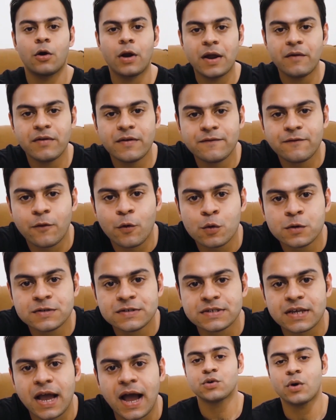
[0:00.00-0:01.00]
Alright, well
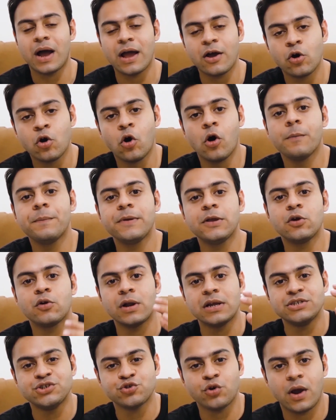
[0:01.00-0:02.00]
folks, so I hope
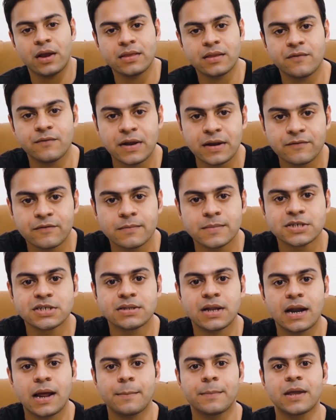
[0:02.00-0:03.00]
you're enjoying the
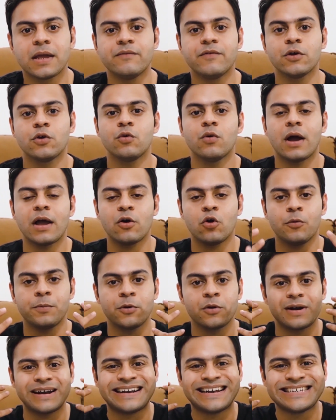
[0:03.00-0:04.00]
information that I'm giving you. I hope
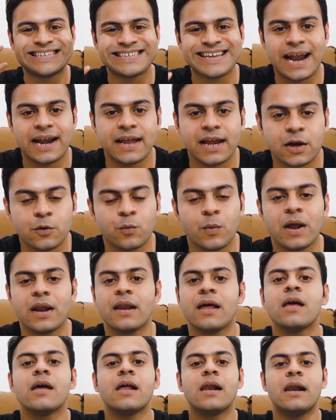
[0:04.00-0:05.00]
you're understanding it
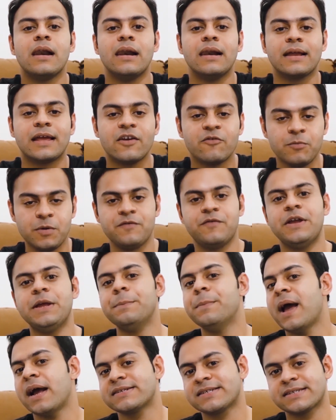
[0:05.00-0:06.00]
well. Give me
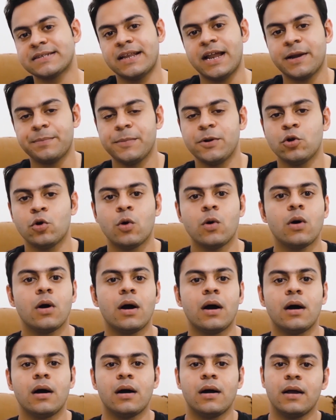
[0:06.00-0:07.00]
feedbacks, let me
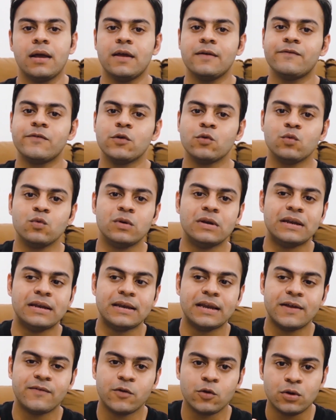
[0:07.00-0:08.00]
know if
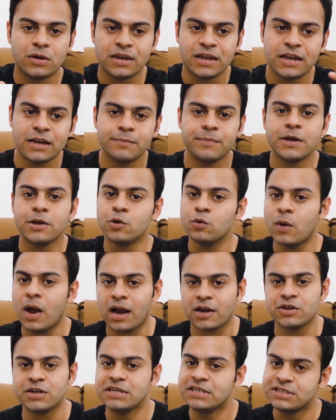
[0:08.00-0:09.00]
you need me to
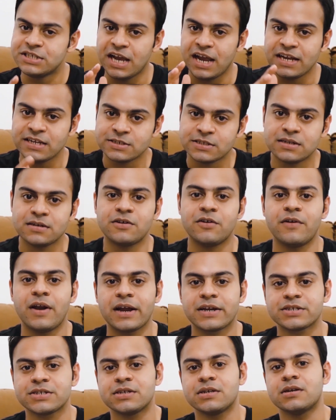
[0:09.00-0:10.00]
actually change the
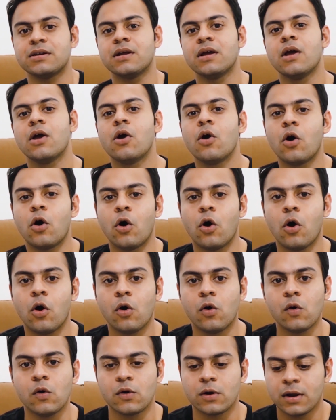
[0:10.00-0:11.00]
direction,
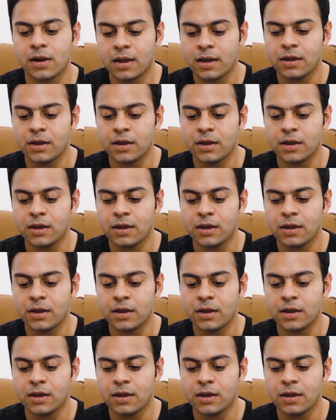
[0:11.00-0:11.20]
or